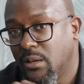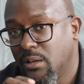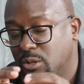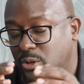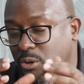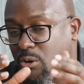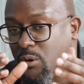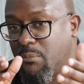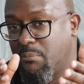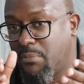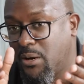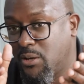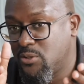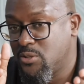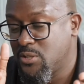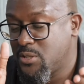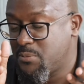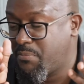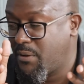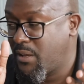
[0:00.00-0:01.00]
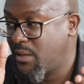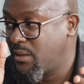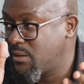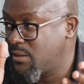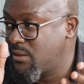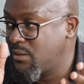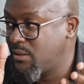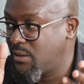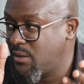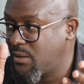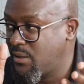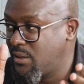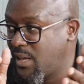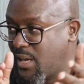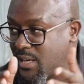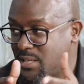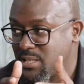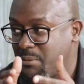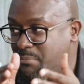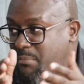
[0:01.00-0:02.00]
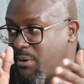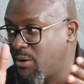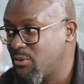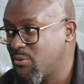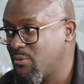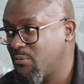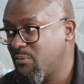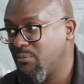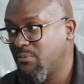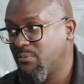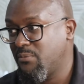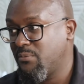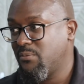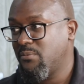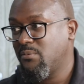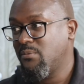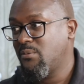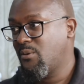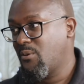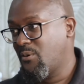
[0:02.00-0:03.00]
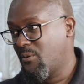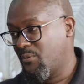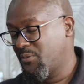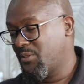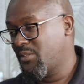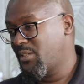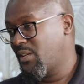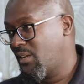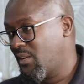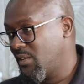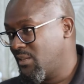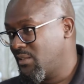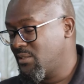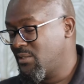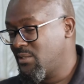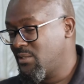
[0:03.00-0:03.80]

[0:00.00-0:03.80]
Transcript: You're about to spend X amount of shillings.